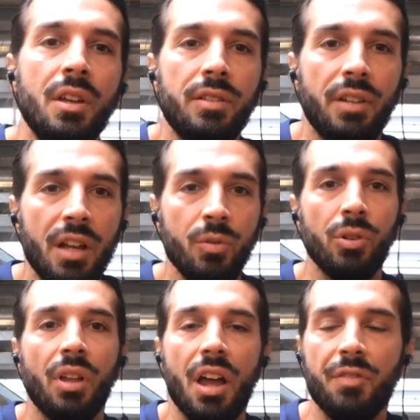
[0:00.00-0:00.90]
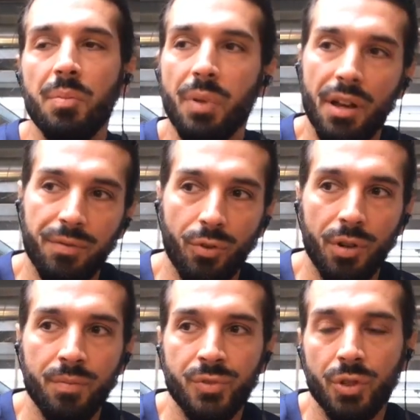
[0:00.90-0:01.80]
Today we will have a
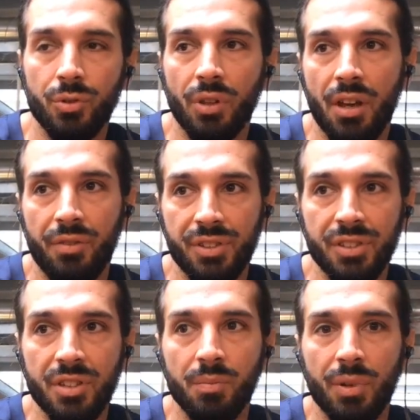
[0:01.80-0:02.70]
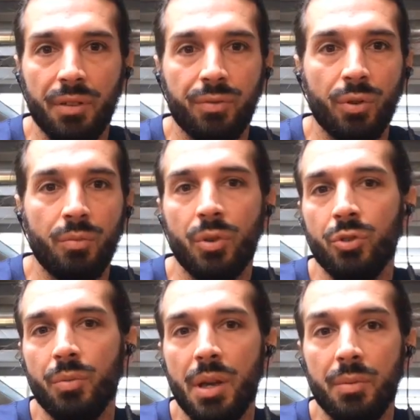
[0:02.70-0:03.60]
platform. So you'll have existing platform where
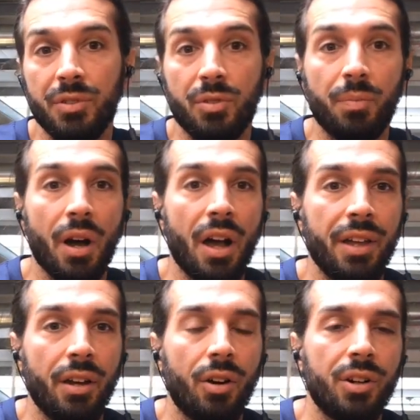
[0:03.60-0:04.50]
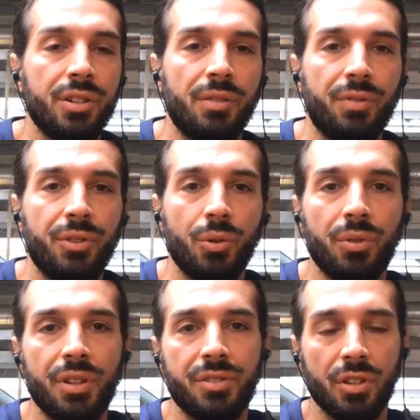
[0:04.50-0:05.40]
you'll be able to buy our different tokens.